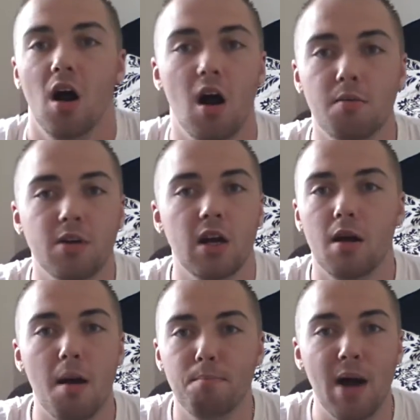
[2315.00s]

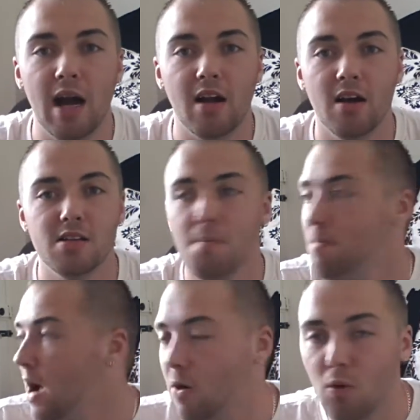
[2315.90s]
I'm back, guys. I'm
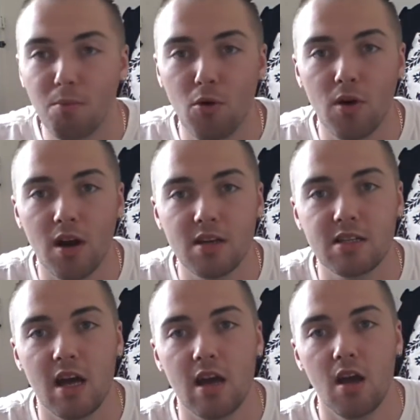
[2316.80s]
back. What more can I
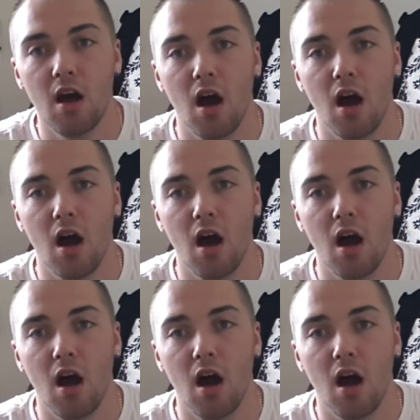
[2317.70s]
say?